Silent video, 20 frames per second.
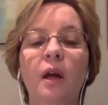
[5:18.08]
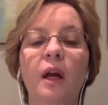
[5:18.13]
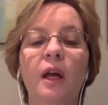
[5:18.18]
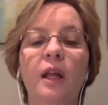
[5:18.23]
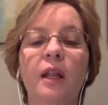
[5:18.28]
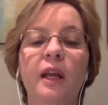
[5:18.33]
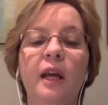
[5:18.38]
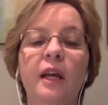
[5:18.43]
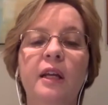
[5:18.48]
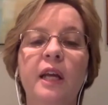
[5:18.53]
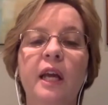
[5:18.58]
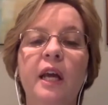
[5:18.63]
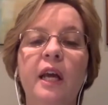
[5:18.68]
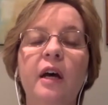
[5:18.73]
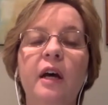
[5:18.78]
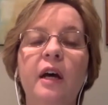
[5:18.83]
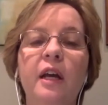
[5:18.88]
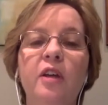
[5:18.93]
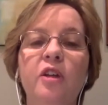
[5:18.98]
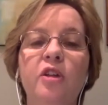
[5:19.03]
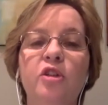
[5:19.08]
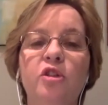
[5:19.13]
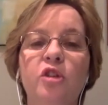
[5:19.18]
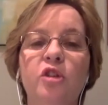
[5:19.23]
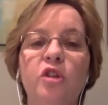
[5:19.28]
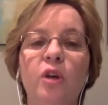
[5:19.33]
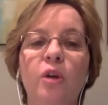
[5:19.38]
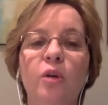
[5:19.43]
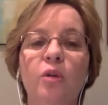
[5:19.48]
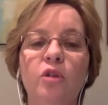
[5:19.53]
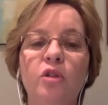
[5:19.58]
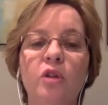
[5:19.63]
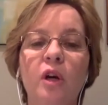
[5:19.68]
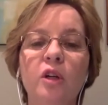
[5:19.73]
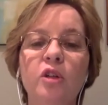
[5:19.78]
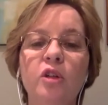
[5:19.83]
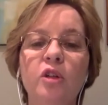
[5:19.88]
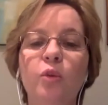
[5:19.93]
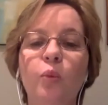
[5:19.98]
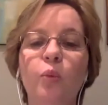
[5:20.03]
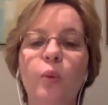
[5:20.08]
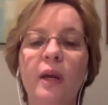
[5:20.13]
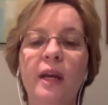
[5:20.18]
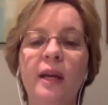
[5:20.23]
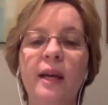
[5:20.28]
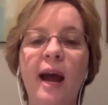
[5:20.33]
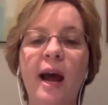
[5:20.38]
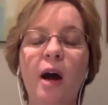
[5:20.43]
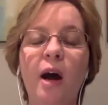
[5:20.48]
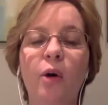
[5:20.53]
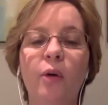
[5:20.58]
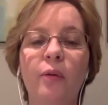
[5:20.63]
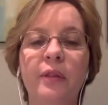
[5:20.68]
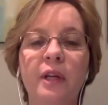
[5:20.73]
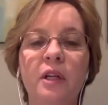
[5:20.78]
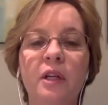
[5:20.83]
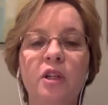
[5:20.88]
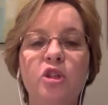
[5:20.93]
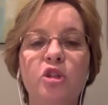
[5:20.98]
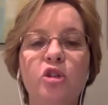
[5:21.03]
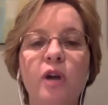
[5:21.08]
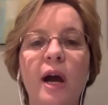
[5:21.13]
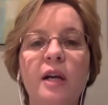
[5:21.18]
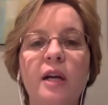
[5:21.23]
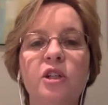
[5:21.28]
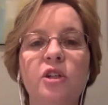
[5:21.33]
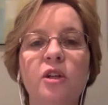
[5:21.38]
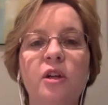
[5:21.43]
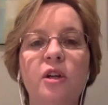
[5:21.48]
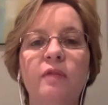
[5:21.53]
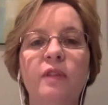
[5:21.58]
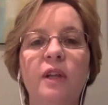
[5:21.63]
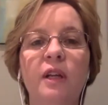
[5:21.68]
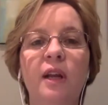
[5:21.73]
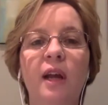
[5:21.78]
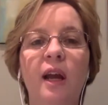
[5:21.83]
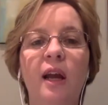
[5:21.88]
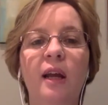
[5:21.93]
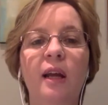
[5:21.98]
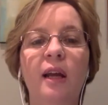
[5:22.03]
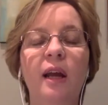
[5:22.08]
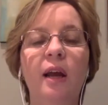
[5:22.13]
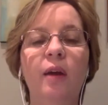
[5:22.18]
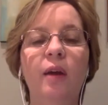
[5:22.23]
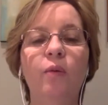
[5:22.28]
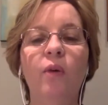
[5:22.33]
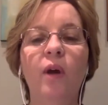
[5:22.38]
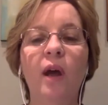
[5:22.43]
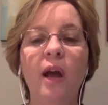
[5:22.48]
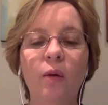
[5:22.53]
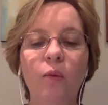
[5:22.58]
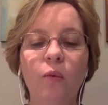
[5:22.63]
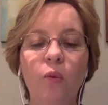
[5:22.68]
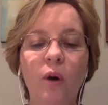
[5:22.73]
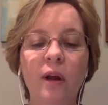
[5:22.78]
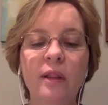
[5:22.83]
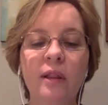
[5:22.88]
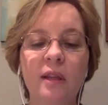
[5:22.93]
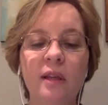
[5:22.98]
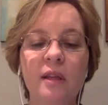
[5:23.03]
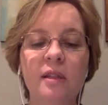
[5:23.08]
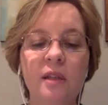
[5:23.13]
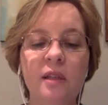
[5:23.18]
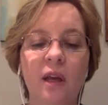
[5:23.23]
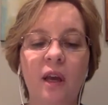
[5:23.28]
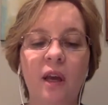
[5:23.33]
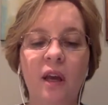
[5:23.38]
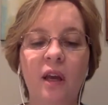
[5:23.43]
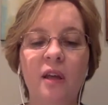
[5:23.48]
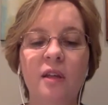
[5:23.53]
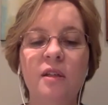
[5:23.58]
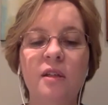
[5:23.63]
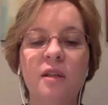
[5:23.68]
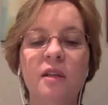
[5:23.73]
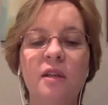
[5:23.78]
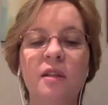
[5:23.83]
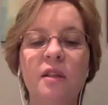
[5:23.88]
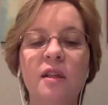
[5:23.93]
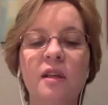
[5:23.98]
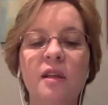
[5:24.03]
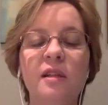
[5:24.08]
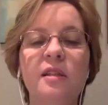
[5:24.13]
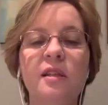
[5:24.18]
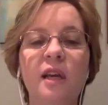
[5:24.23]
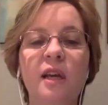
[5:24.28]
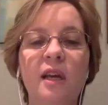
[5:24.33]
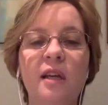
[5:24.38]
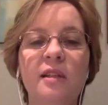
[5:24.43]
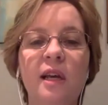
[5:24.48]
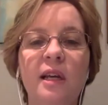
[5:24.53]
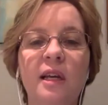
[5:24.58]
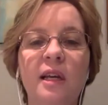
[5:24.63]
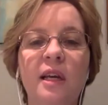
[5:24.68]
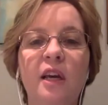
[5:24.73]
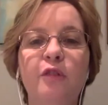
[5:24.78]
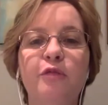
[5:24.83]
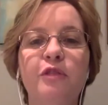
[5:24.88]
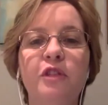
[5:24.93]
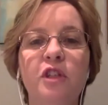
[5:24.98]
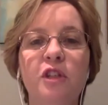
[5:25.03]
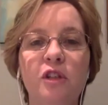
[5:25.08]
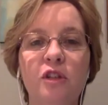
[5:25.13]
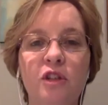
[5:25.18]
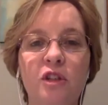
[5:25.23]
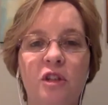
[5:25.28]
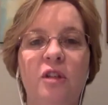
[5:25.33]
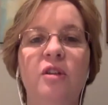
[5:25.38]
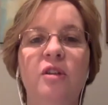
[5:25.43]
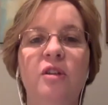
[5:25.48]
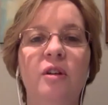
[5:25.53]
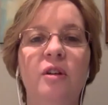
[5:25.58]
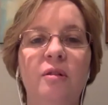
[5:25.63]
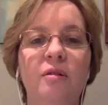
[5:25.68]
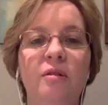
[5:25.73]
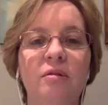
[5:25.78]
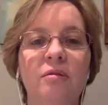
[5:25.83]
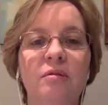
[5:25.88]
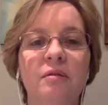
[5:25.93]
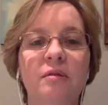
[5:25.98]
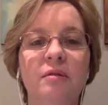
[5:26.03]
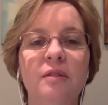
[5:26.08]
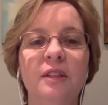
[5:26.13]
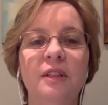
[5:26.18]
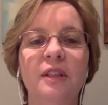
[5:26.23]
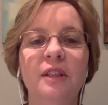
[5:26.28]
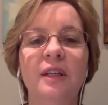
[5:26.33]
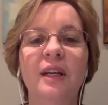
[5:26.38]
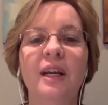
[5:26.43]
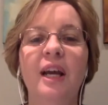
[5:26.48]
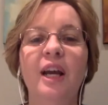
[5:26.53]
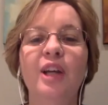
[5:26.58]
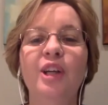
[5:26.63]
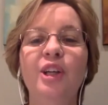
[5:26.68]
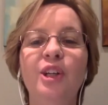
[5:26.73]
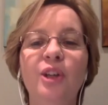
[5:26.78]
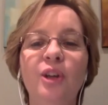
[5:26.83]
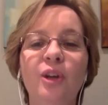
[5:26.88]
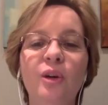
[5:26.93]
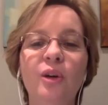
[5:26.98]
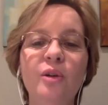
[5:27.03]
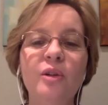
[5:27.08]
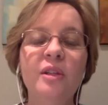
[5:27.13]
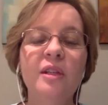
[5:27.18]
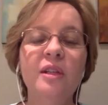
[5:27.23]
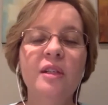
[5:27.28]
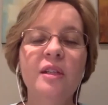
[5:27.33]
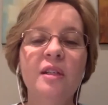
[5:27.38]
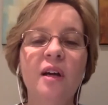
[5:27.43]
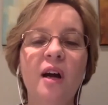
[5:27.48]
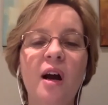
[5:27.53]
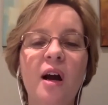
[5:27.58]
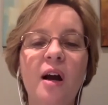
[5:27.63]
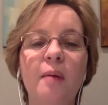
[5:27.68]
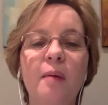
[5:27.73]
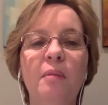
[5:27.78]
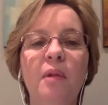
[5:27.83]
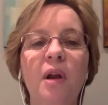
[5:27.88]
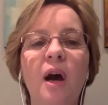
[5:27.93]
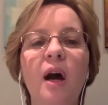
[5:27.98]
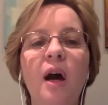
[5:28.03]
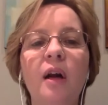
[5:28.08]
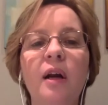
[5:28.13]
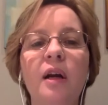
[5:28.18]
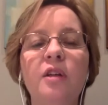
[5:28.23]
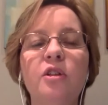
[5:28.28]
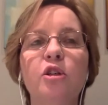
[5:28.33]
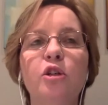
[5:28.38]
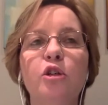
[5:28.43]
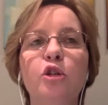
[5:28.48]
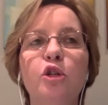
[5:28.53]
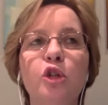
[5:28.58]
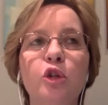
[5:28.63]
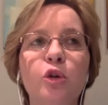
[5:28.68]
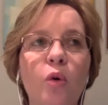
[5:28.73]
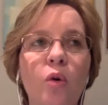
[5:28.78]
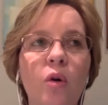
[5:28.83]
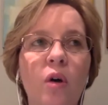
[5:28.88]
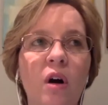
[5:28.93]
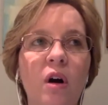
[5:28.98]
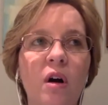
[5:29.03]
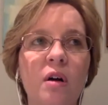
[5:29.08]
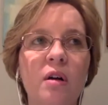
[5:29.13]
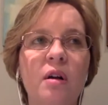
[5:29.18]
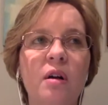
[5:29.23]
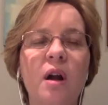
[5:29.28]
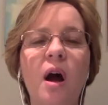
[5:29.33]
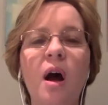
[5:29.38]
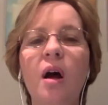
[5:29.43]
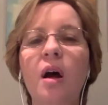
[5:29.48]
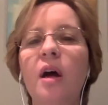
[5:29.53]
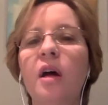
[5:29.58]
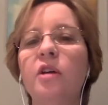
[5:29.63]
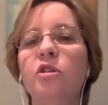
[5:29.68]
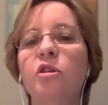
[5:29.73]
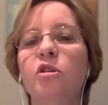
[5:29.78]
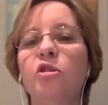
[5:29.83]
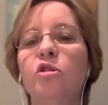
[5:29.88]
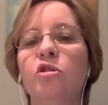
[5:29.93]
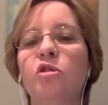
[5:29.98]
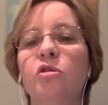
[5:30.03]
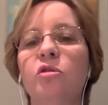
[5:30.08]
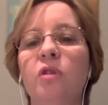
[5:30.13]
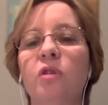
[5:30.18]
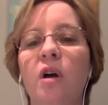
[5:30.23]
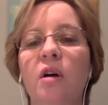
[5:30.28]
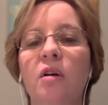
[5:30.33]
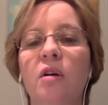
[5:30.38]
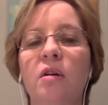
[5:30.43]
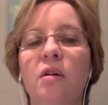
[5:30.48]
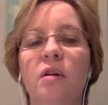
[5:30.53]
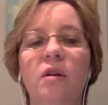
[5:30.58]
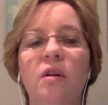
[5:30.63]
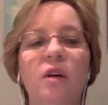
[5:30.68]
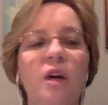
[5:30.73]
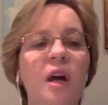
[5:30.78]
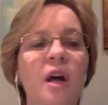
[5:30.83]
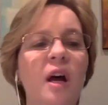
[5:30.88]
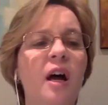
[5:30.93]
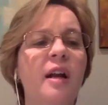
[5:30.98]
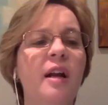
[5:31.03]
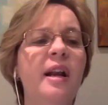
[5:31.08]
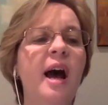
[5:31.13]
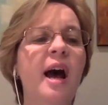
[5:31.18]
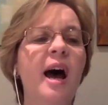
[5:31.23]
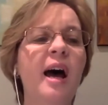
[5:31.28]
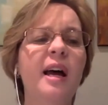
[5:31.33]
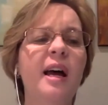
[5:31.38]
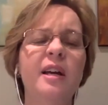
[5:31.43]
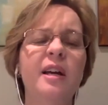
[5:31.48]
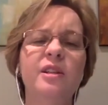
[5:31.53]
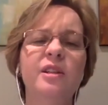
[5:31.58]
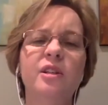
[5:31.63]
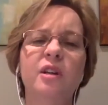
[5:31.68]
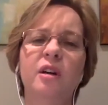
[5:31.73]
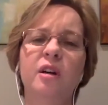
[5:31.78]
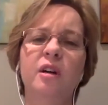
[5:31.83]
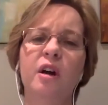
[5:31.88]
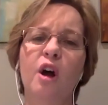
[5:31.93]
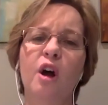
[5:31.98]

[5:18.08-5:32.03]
The idea is to start to weed out the distraction of the day. And what this is this is a gift to you. Use this time not as a chore, not as a struggle, not as a